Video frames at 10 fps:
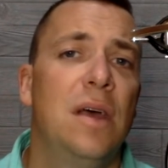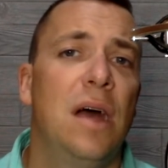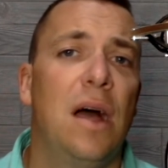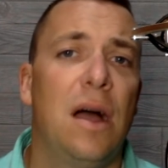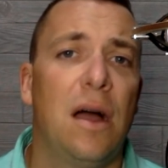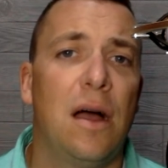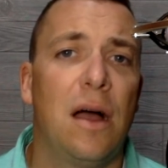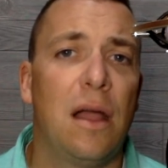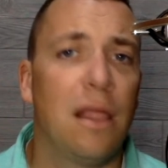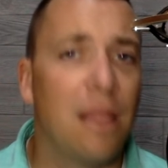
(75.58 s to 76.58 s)
uh,
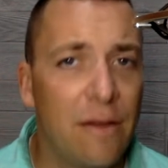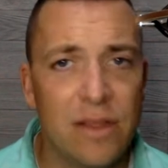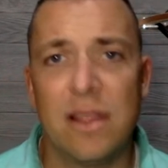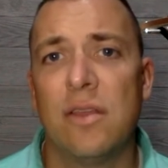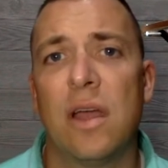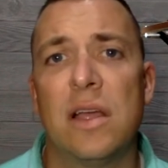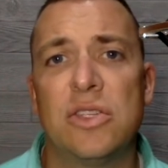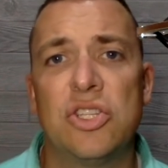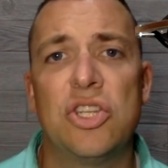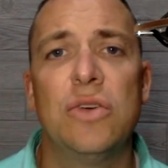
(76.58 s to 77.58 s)
I love it that you
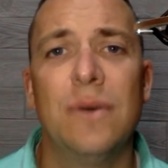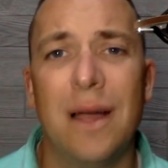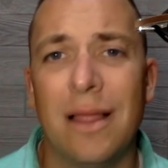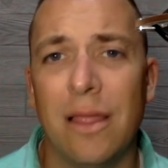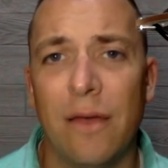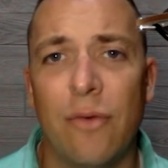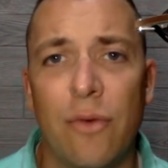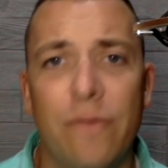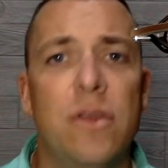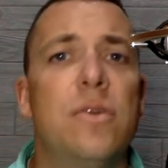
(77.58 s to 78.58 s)
guys do. I love
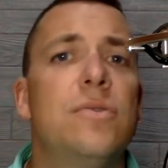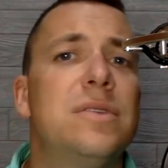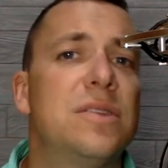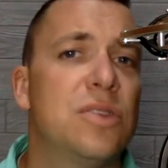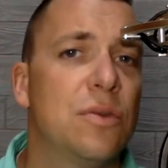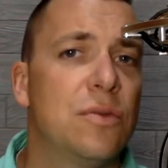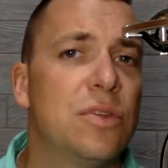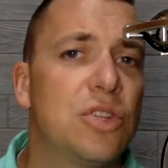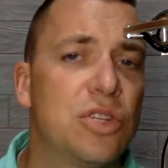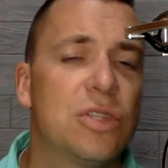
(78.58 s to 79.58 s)
reviews, so
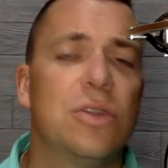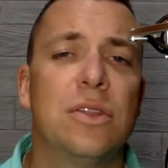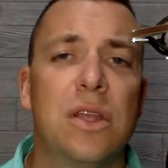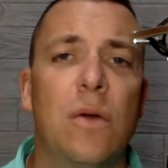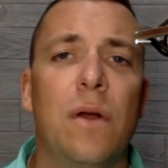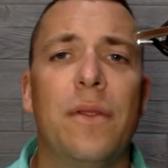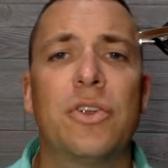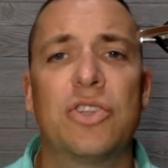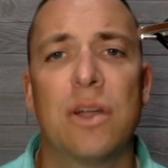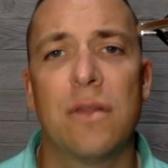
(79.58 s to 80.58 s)
certainly go out there,
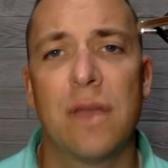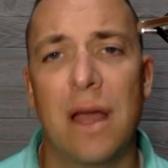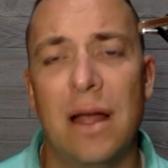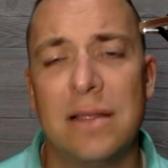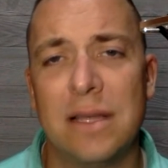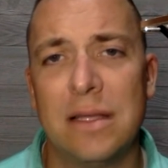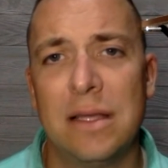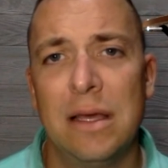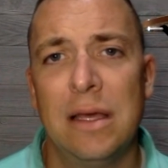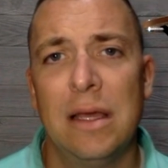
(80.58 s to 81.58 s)
share the content,
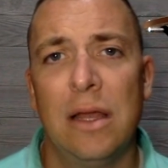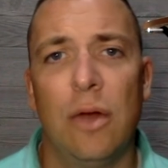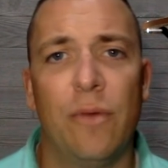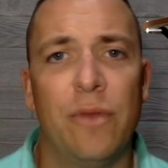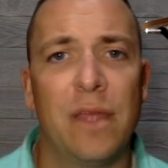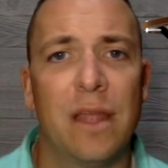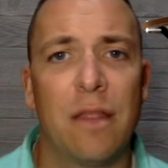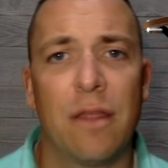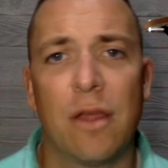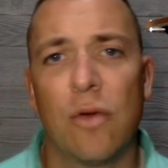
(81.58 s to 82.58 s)
and hopefully you get a
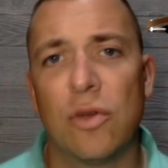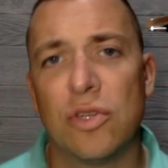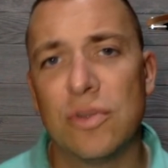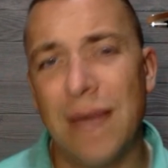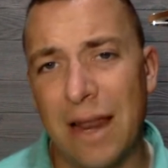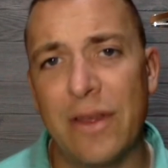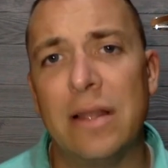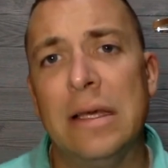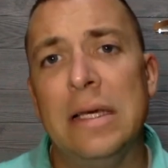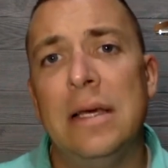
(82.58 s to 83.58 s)
thing or two out of it.
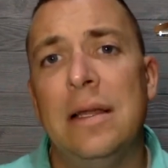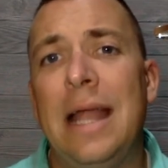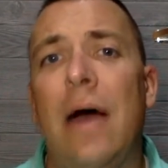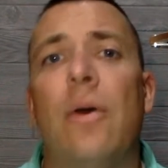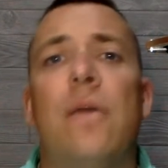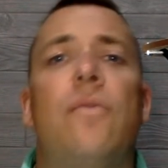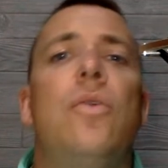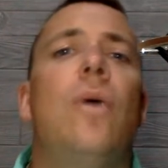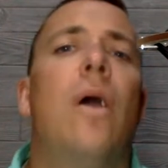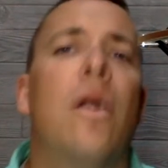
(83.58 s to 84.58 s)
Now, if
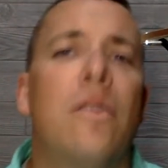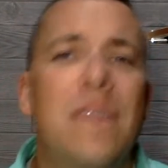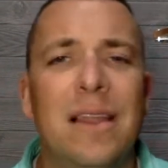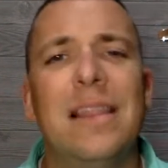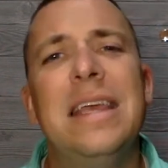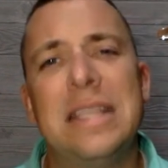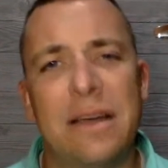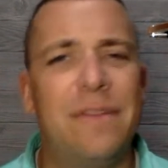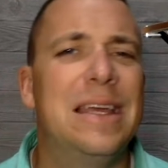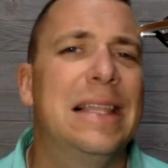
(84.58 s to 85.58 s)
you are the elite
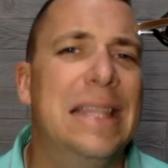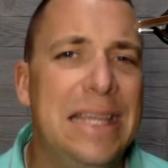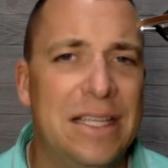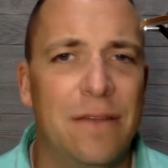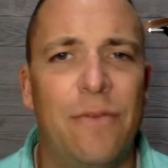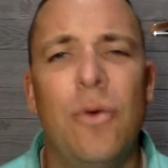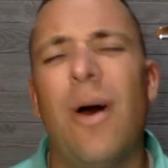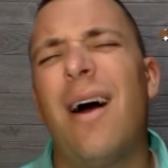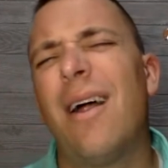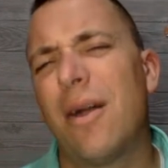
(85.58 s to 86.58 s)
of the elite, if you
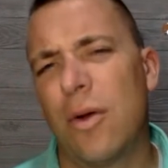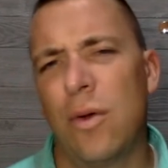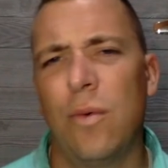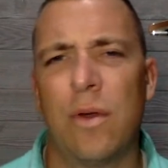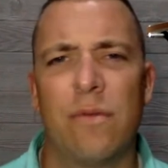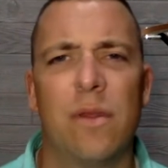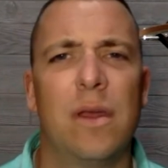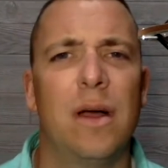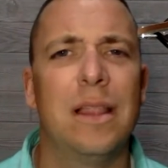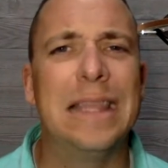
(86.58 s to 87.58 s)
are one of
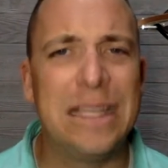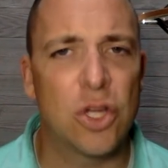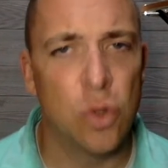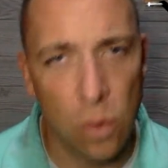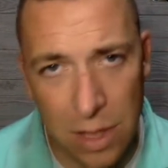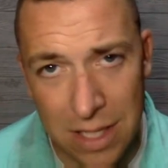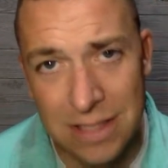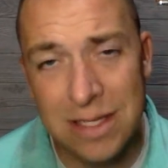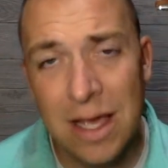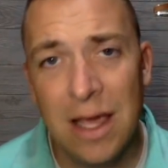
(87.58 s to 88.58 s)
the elite cool
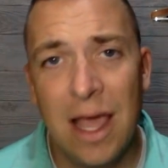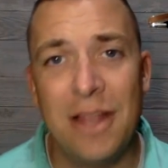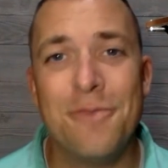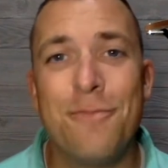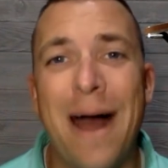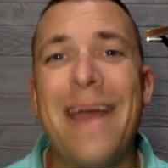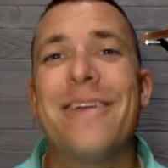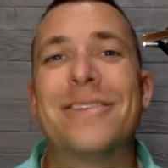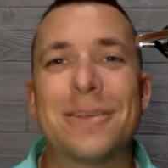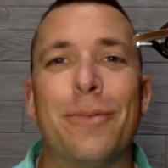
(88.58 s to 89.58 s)
kids, and you buy
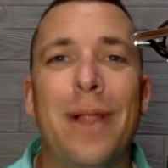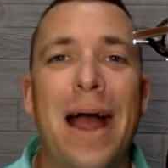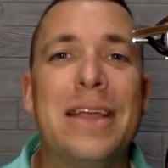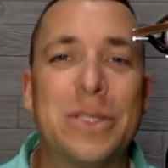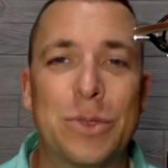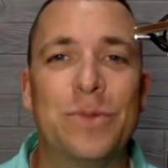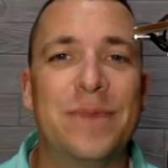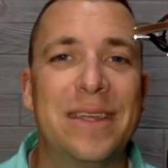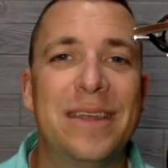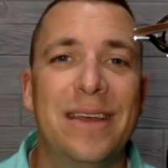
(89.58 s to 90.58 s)
your supplies through
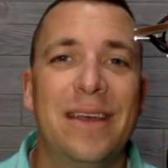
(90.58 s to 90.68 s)
me,